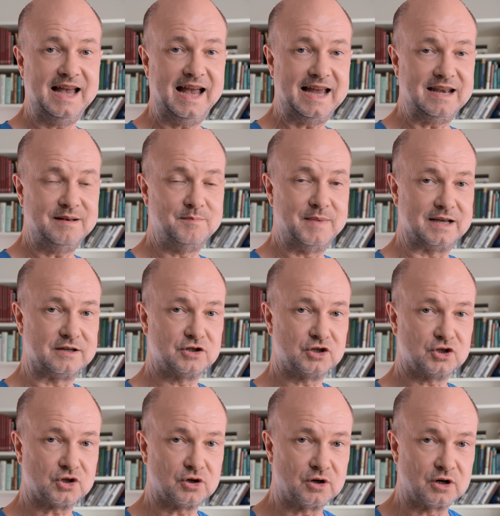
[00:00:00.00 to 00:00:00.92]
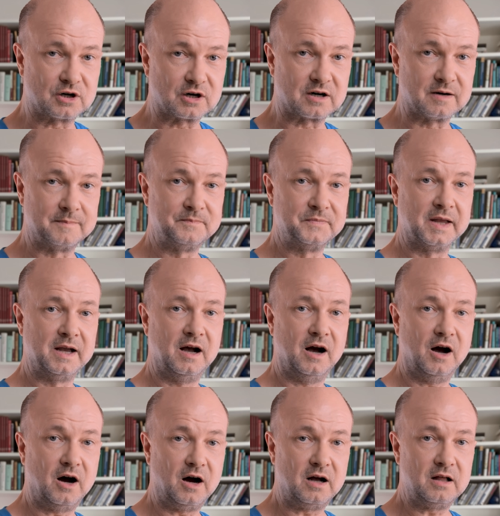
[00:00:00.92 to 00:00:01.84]
and makes sure
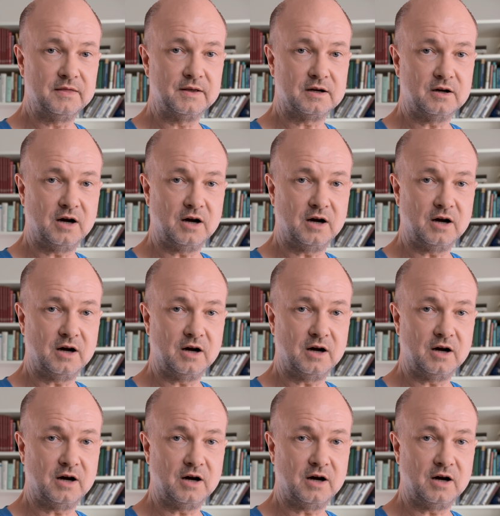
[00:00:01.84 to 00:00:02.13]
all the